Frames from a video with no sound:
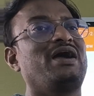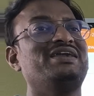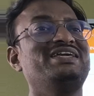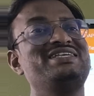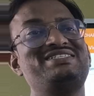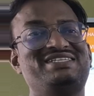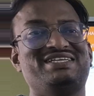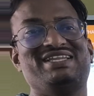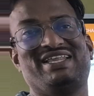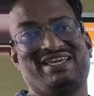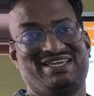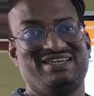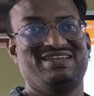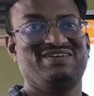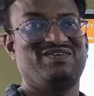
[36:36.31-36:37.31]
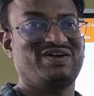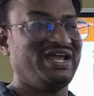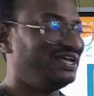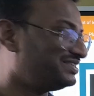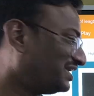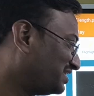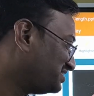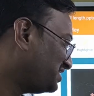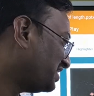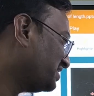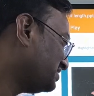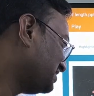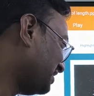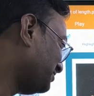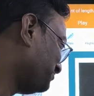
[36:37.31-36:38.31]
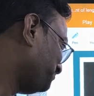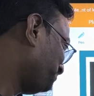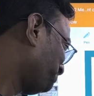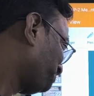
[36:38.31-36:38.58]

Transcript: easily. Okay, that is the reason.